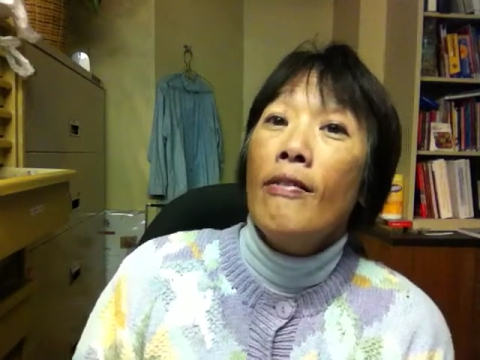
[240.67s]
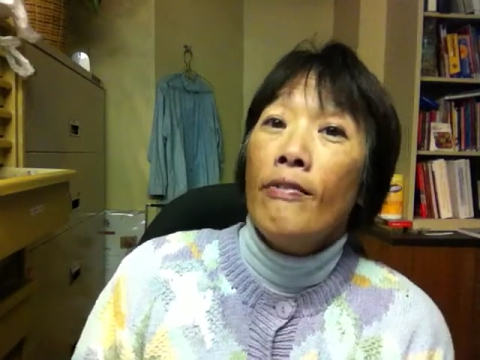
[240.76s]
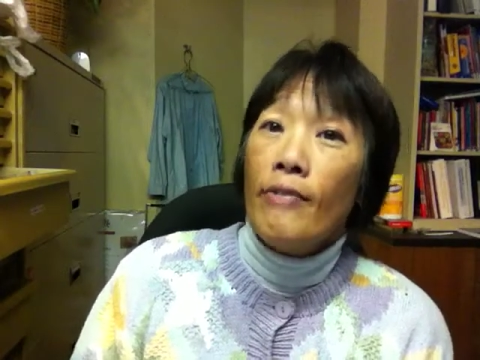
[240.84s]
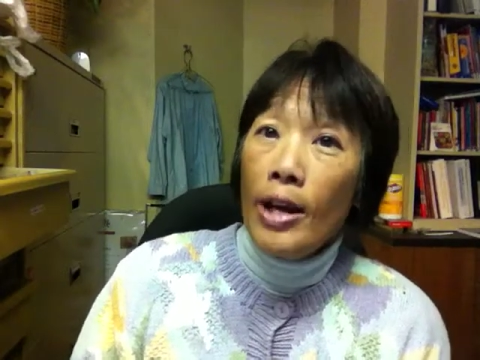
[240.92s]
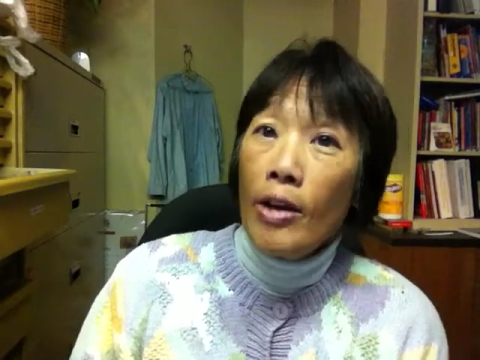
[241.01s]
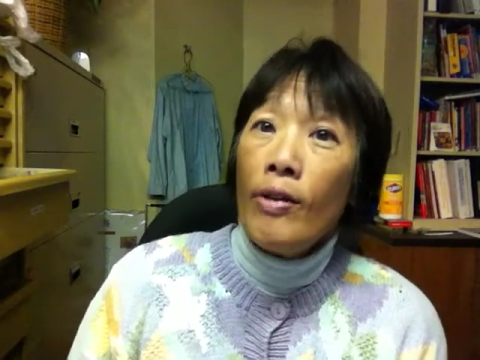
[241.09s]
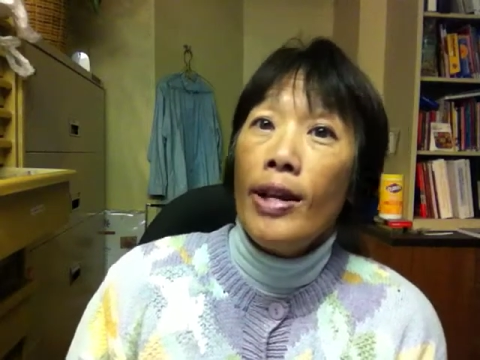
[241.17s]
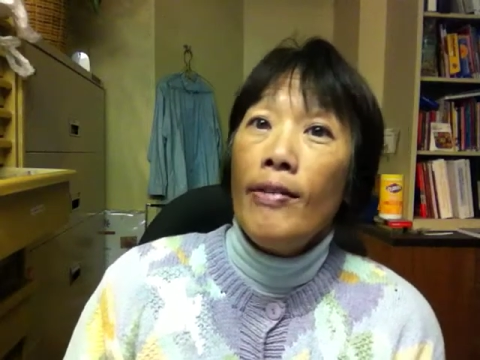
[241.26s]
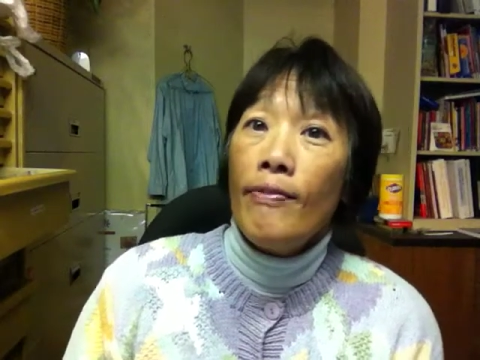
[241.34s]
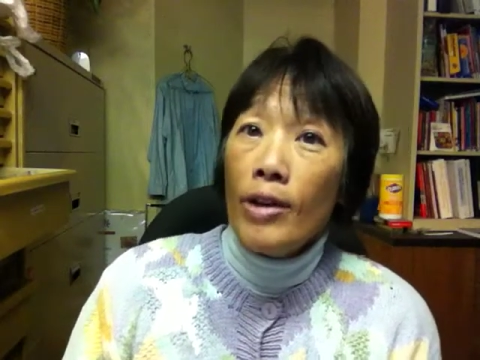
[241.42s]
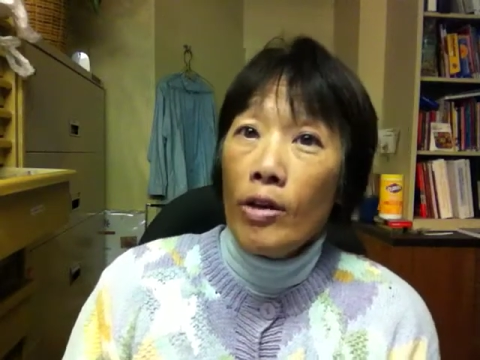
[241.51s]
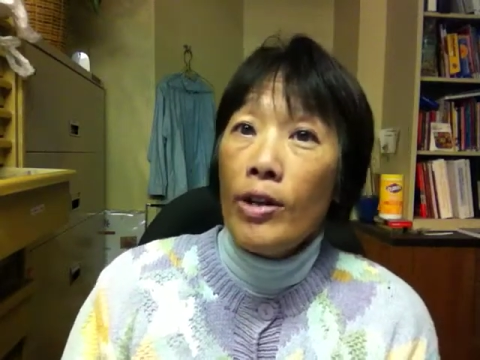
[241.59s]
very,
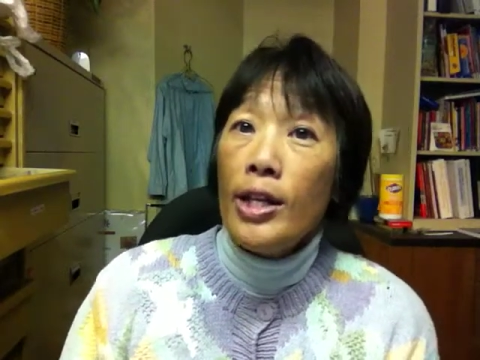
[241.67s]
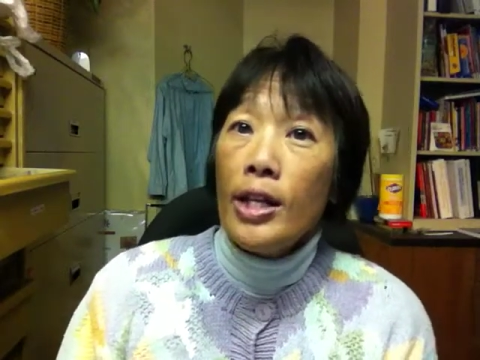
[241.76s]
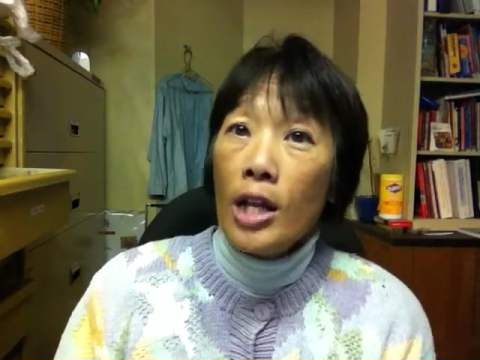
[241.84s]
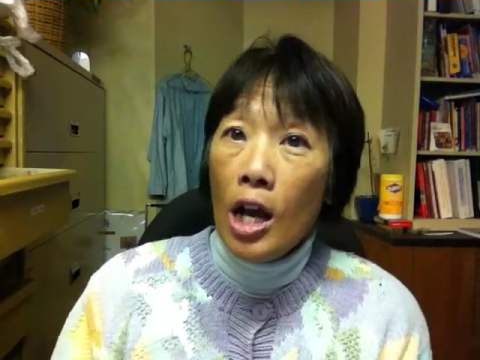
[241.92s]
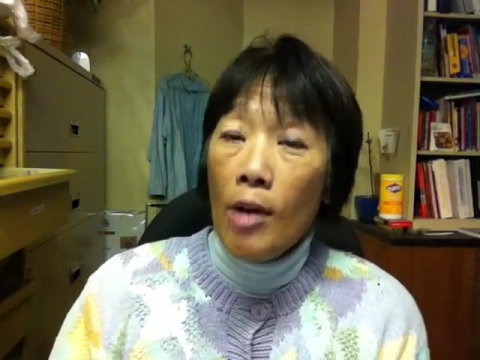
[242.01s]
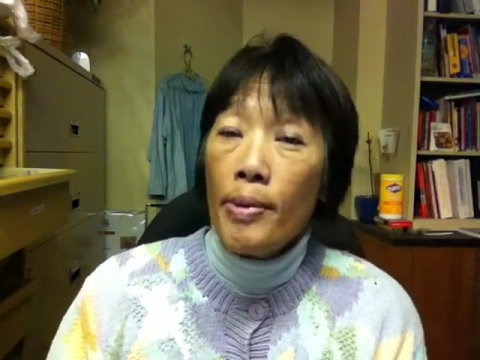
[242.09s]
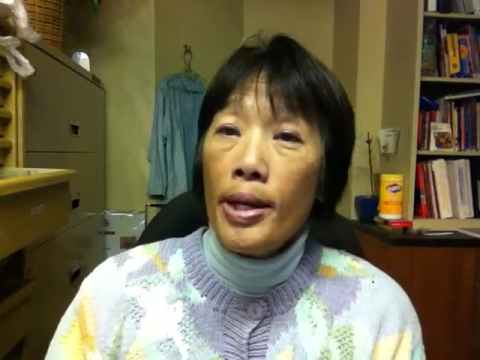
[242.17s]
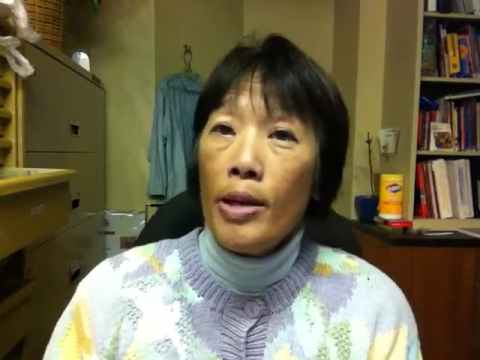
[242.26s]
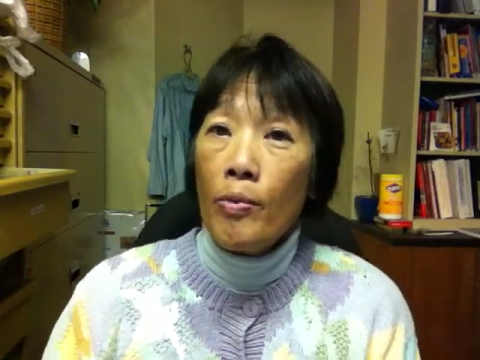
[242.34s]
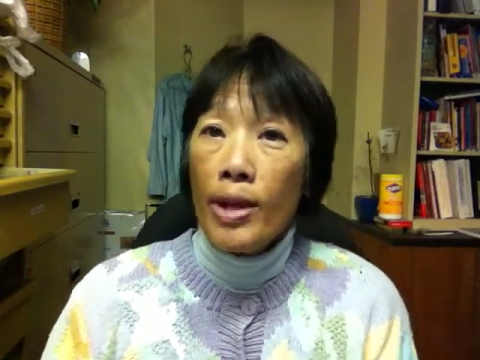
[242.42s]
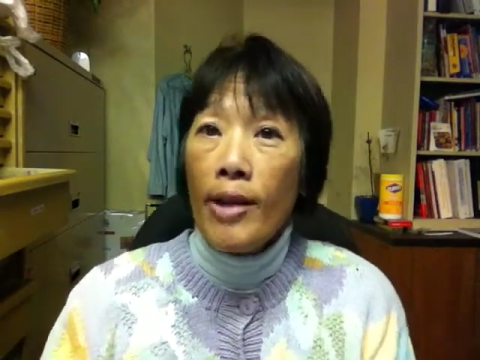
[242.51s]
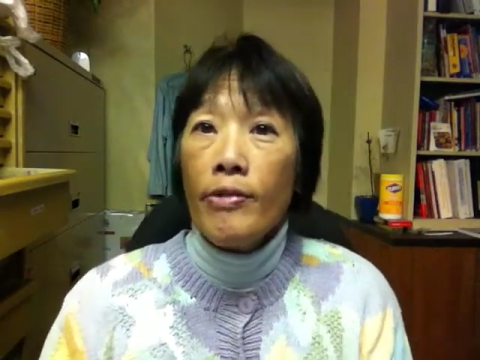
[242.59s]
very common. And
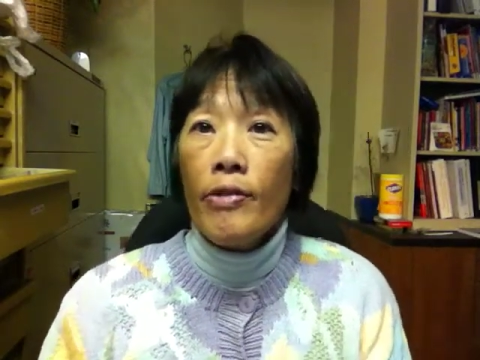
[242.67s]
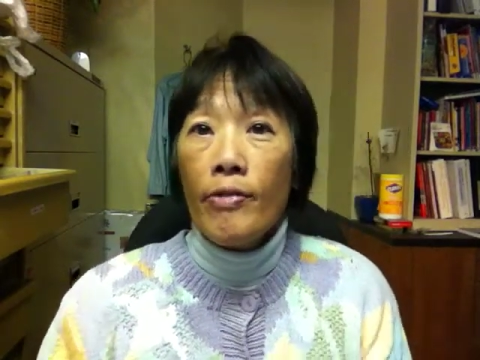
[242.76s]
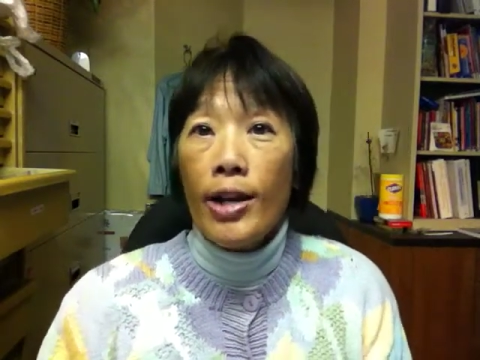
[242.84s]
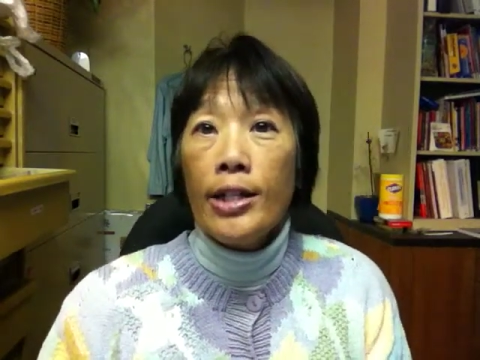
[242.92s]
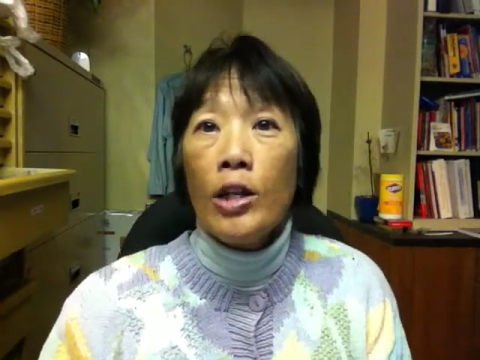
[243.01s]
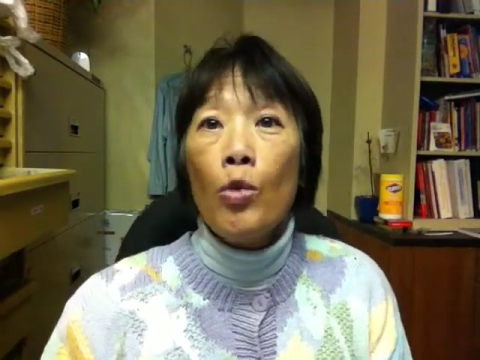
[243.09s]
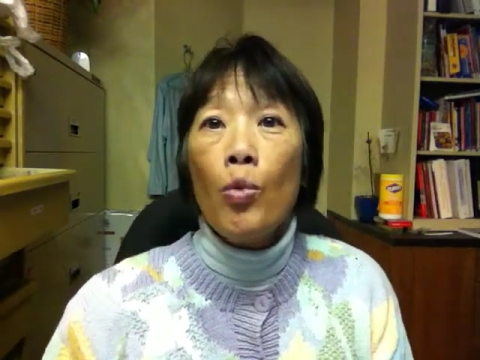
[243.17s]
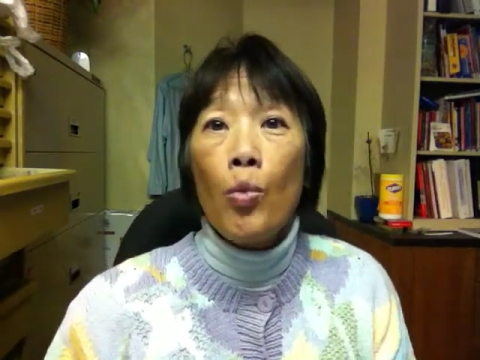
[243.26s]
we have to find out